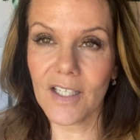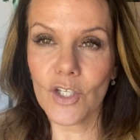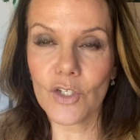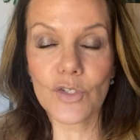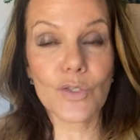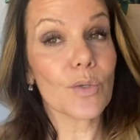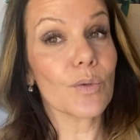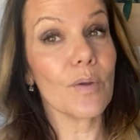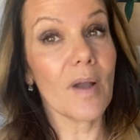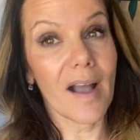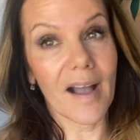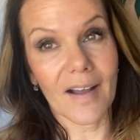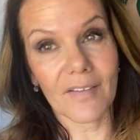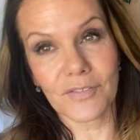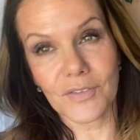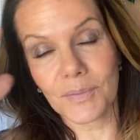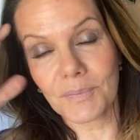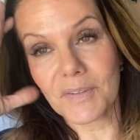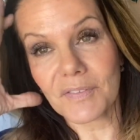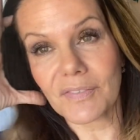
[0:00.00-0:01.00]
So you have
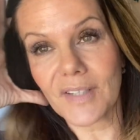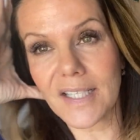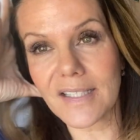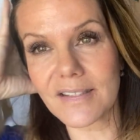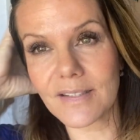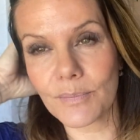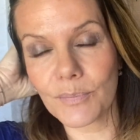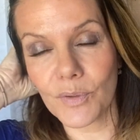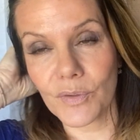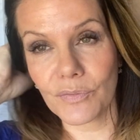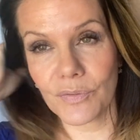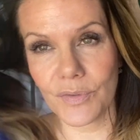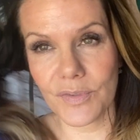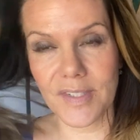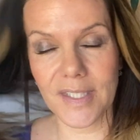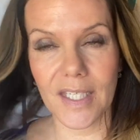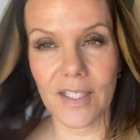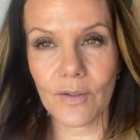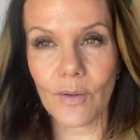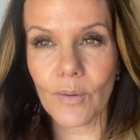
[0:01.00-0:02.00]
to be flexible. If you
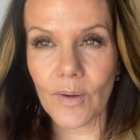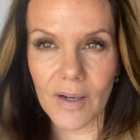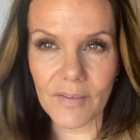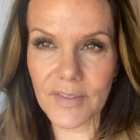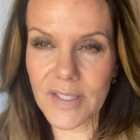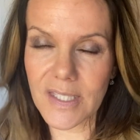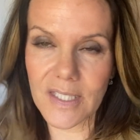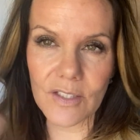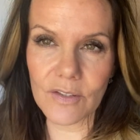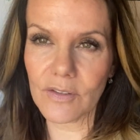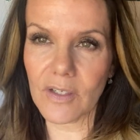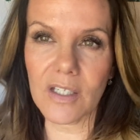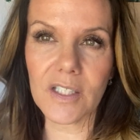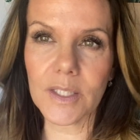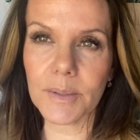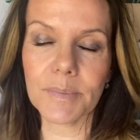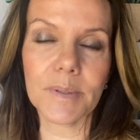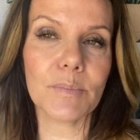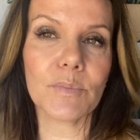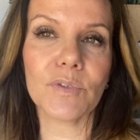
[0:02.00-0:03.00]
say no, obviously you're not going to
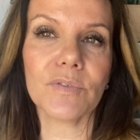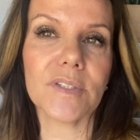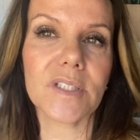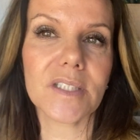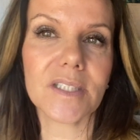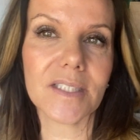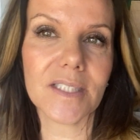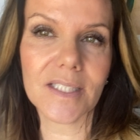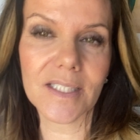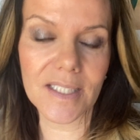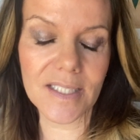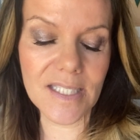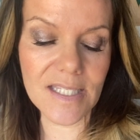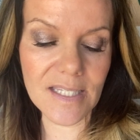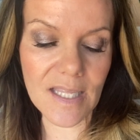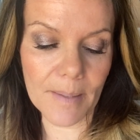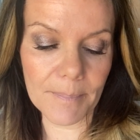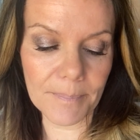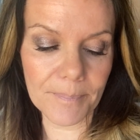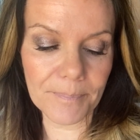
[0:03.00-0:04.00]
be moving to the next
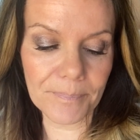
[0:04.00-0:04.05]
step.